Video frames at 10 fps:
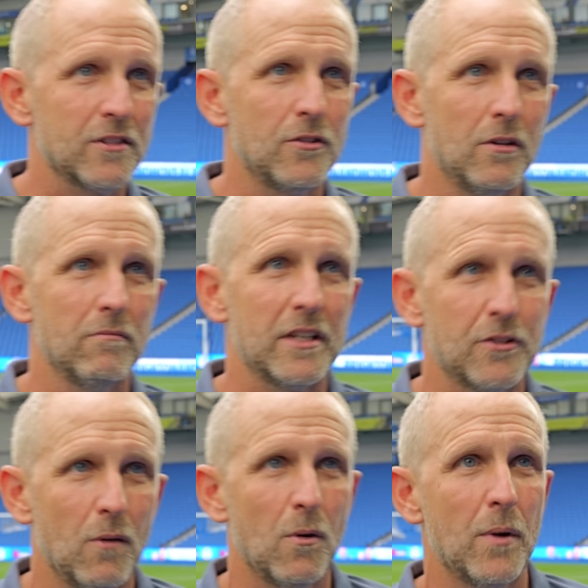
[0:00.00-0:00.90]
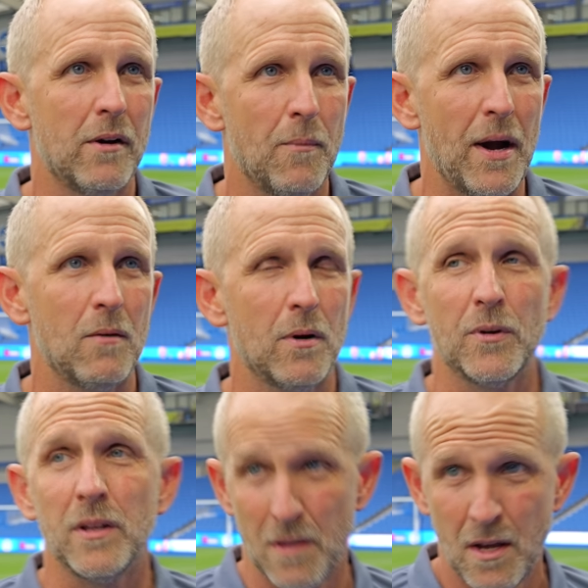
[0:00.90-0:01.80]
That's not what we're about.
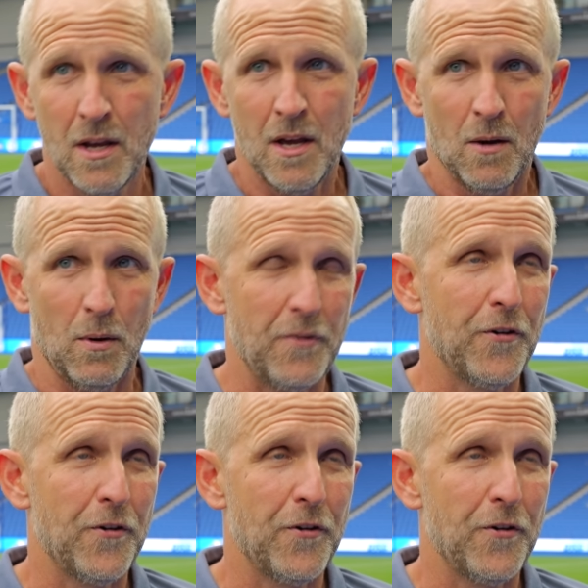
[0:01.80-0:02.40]
When